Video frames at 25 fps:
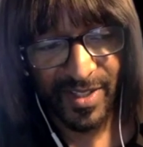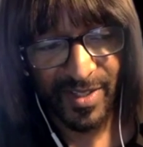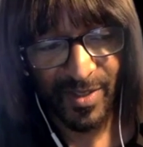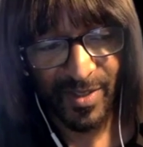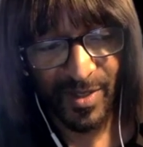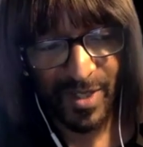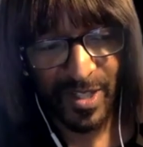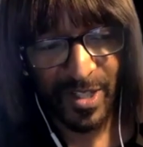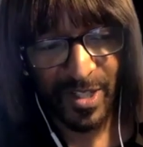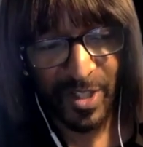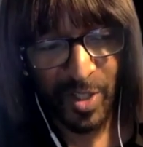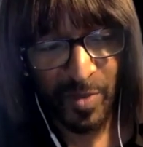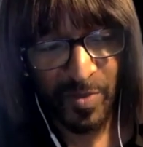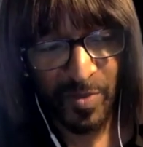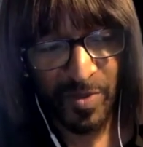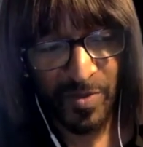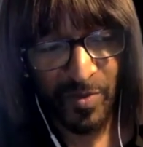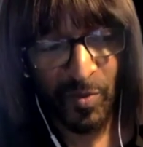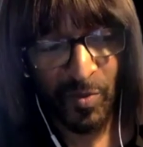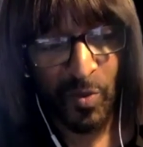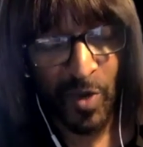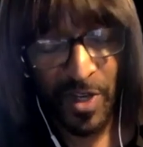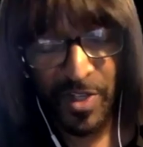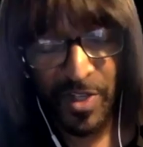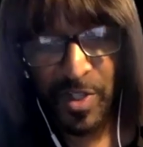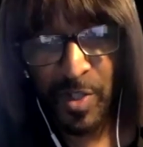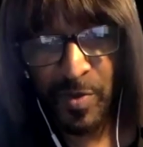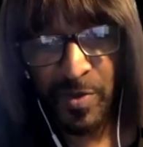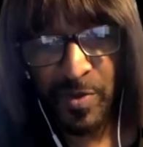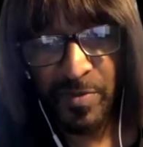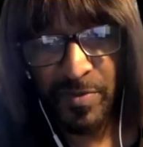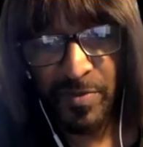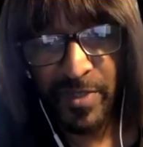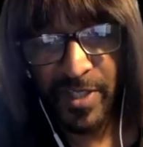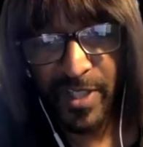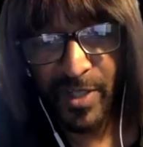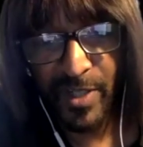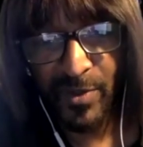one human
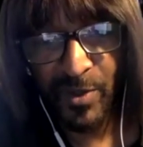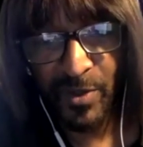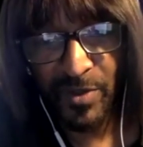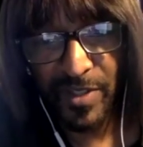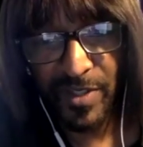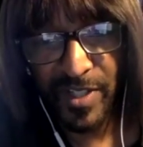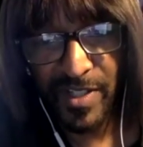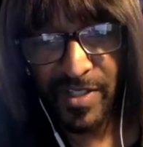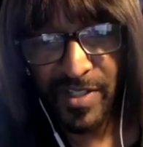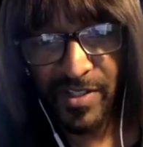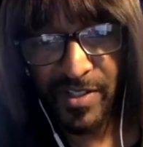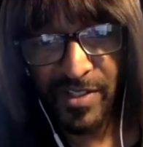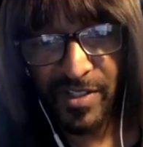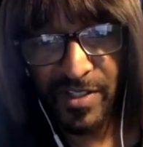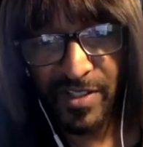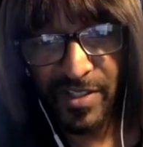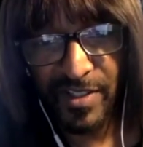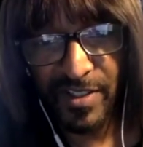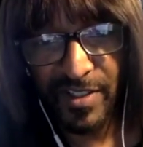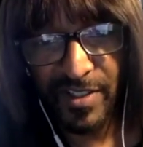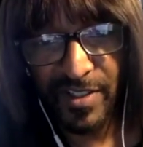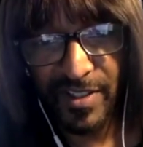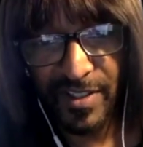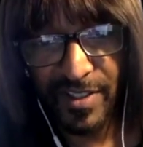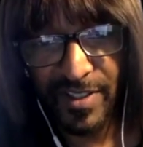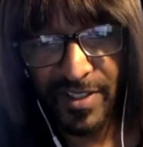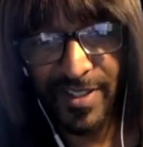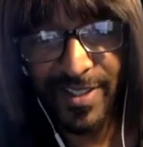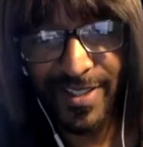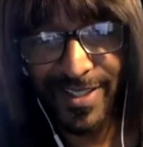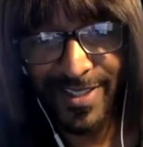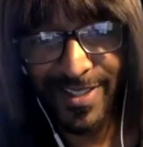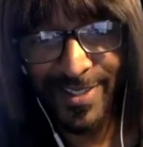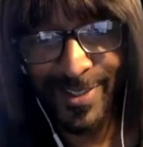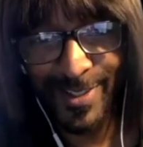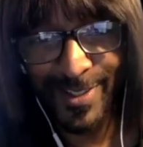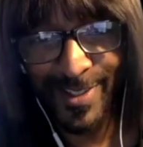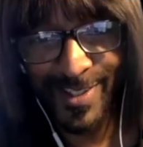being wrote that song.
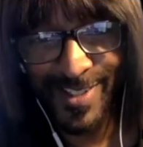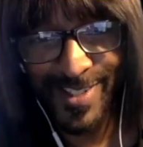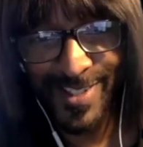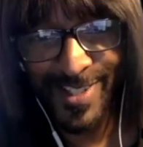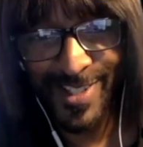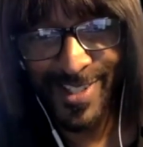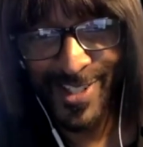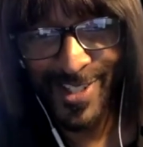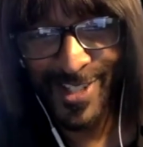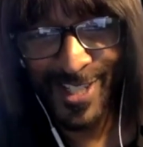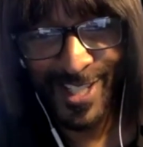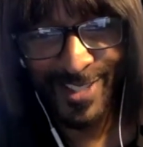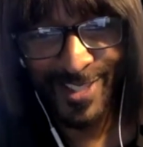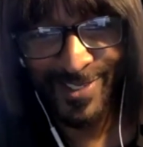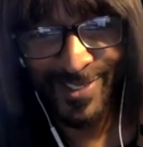You're the sunshine of my